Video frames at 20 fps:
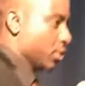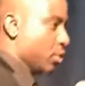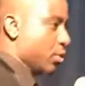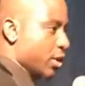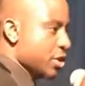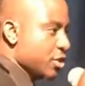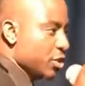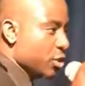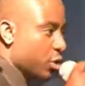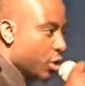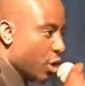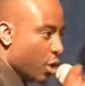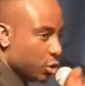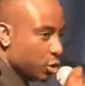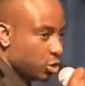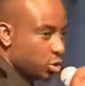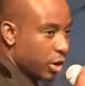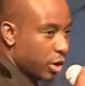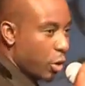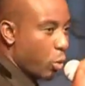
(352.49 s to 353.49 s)
when you go
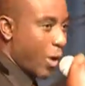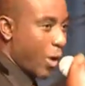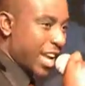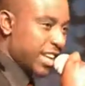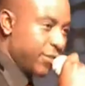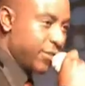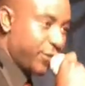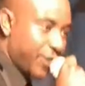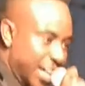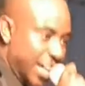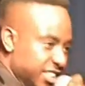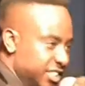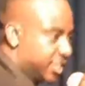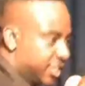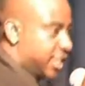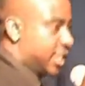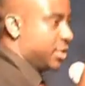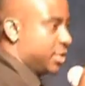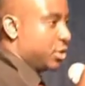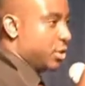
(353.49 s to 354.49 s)
to a white
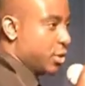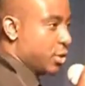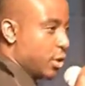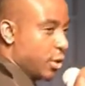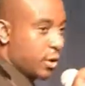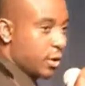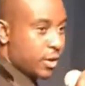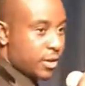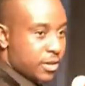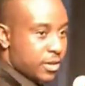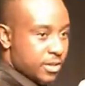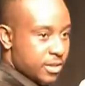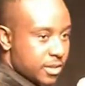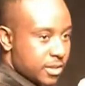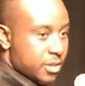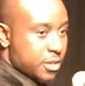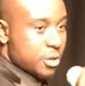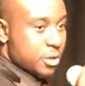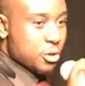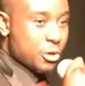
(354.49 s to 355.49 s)
function, you know,
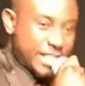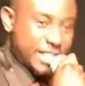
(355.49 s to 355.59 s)
you